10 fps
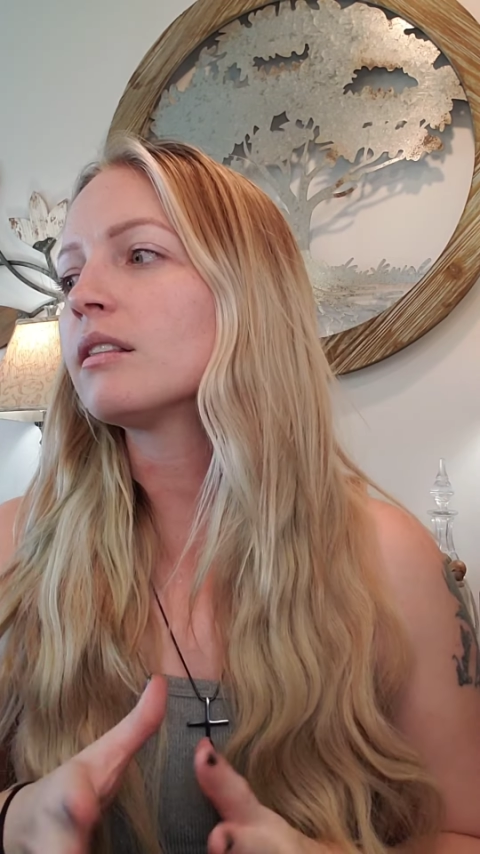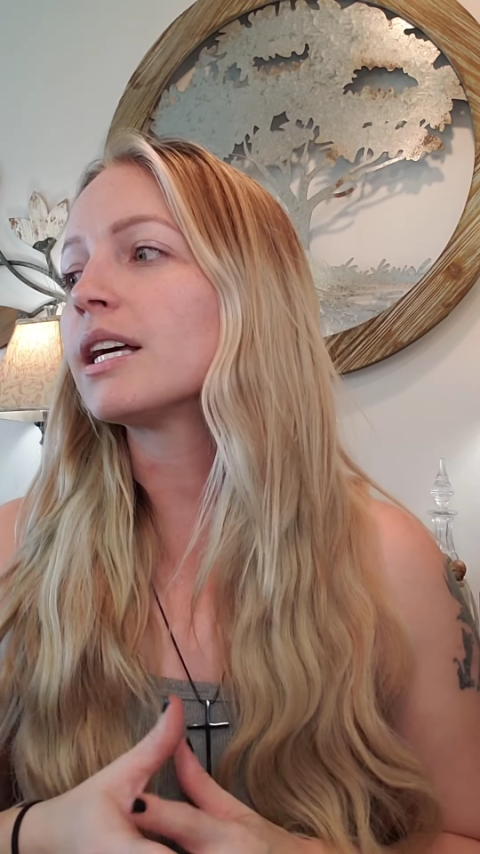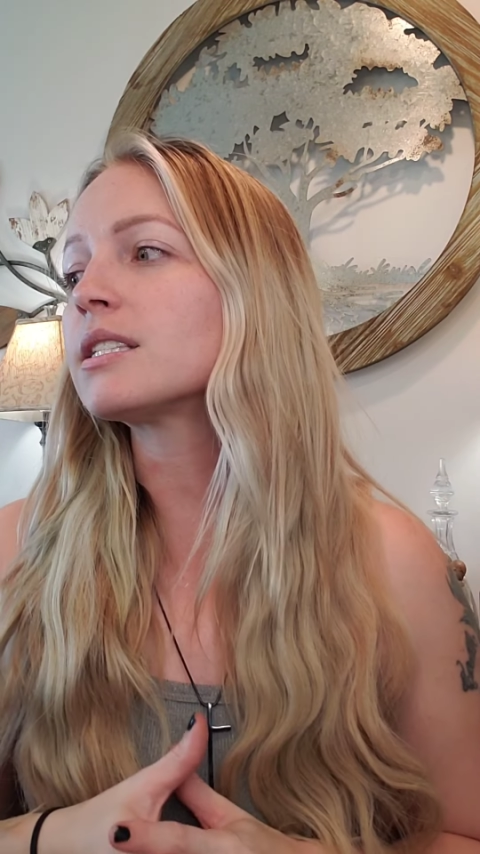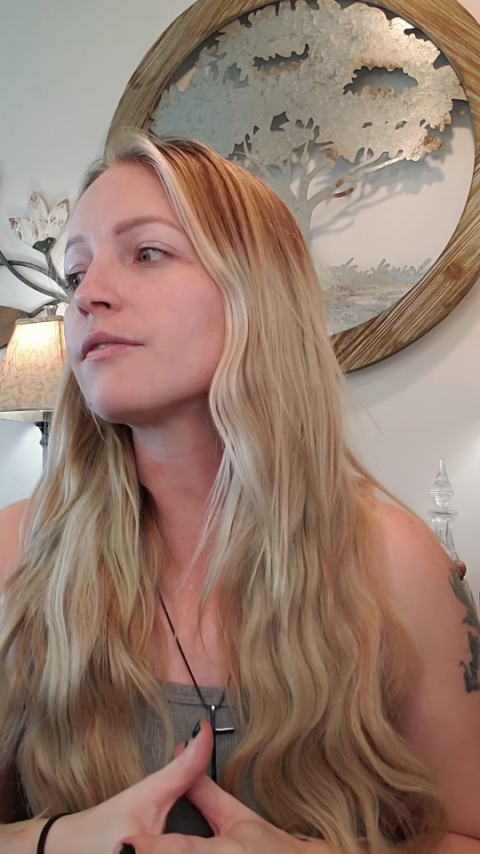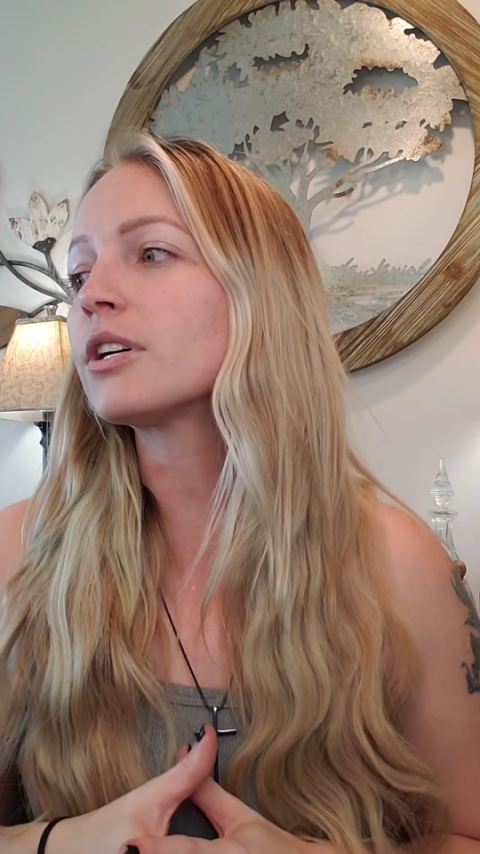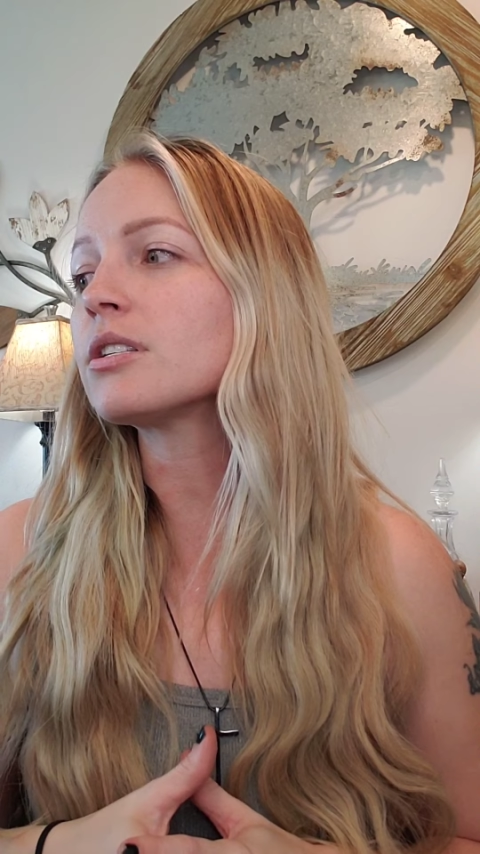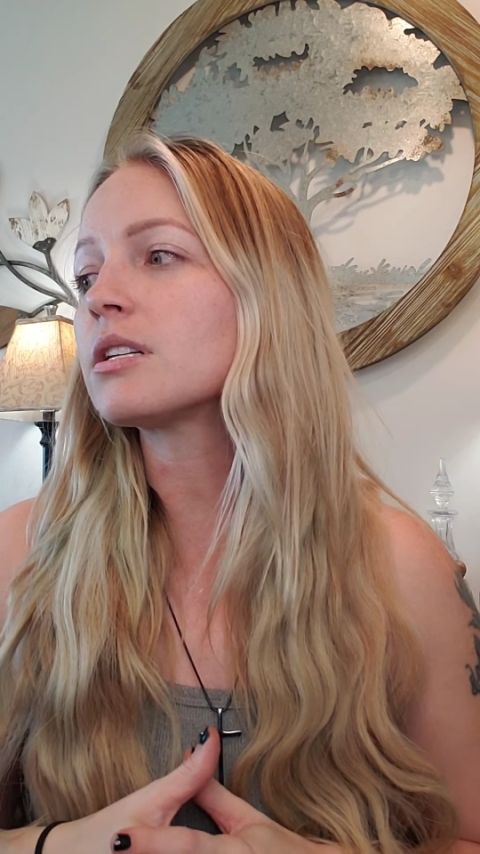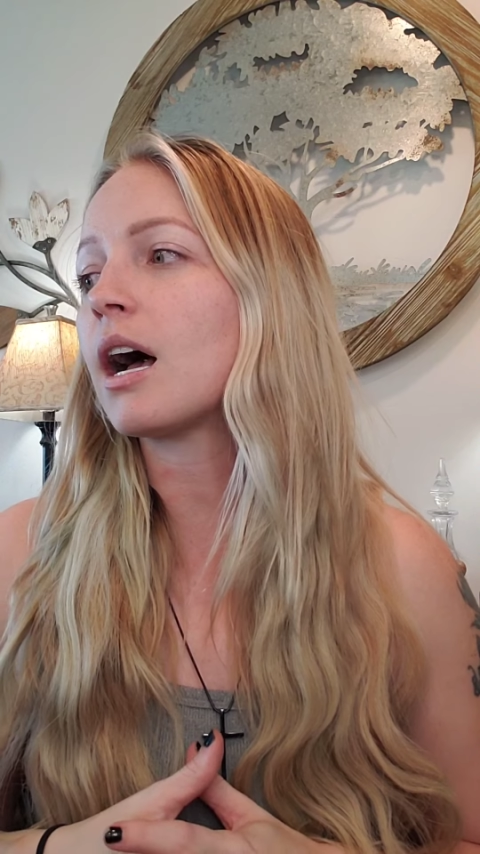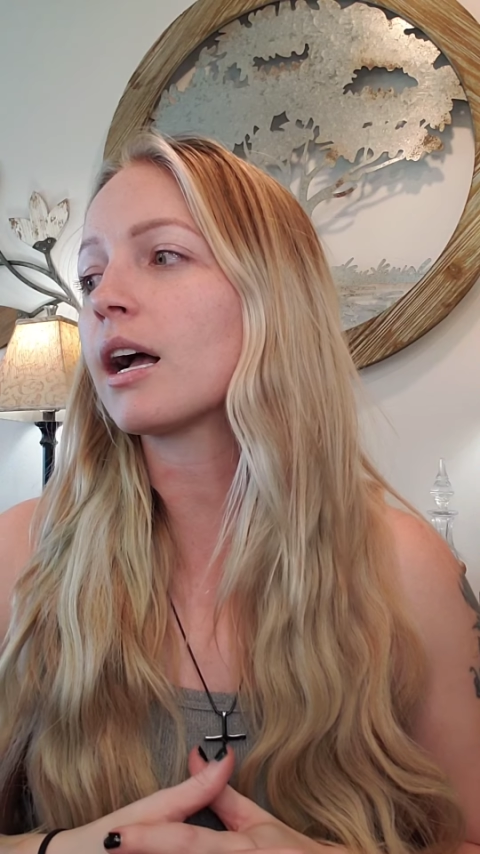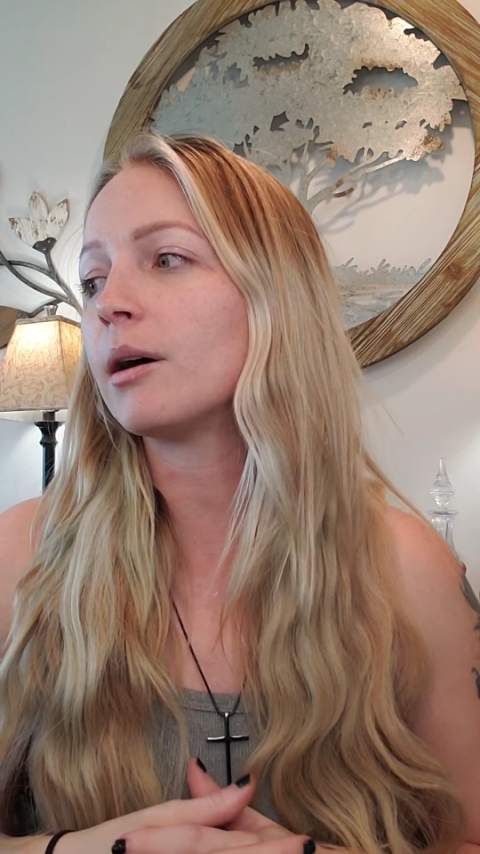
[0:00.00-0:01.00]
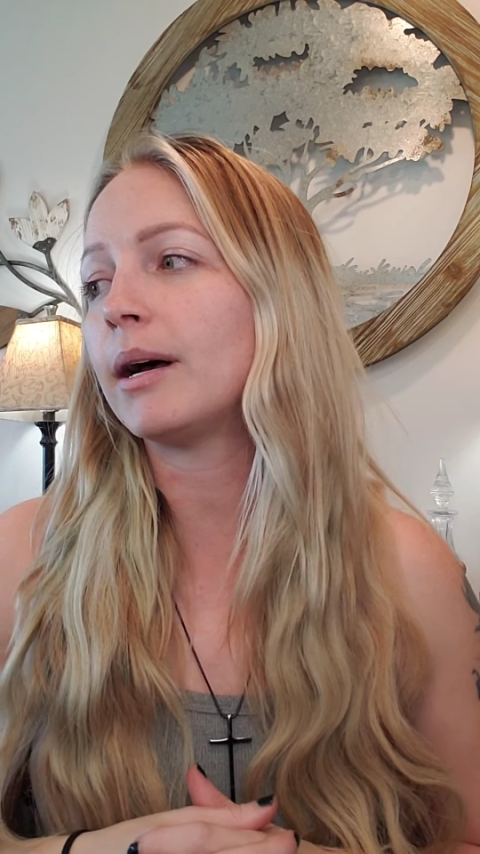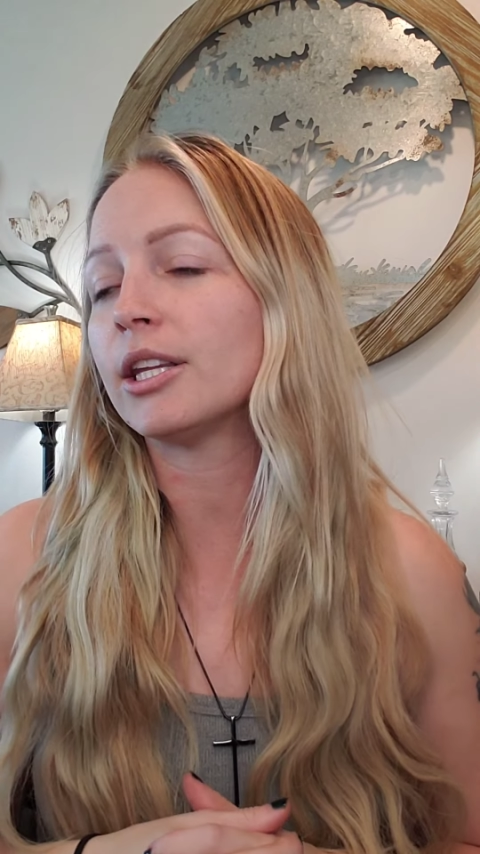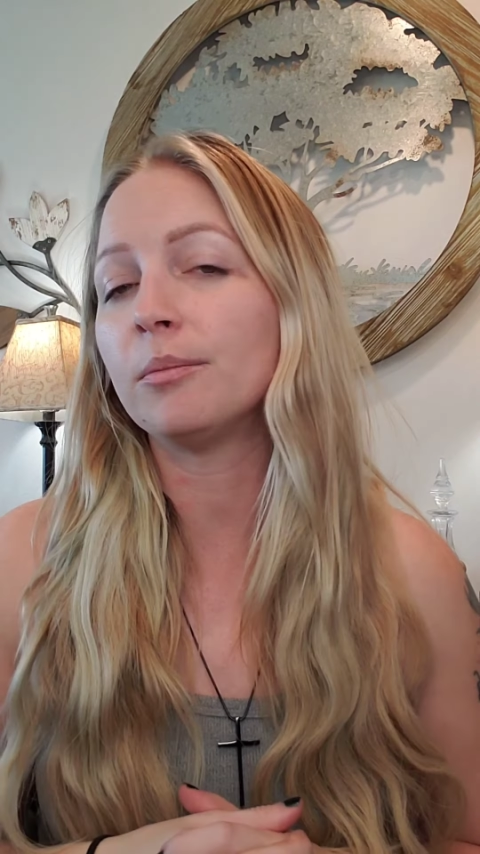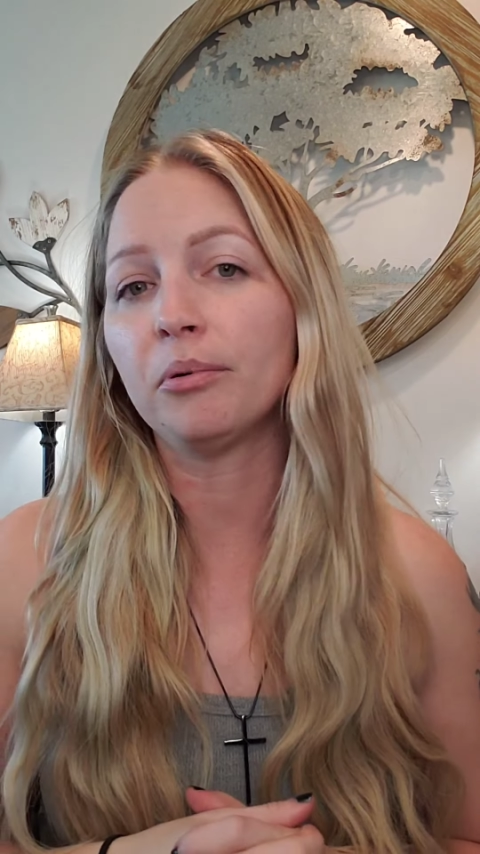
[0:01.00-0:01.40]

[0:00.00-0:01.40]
Let's first talk about the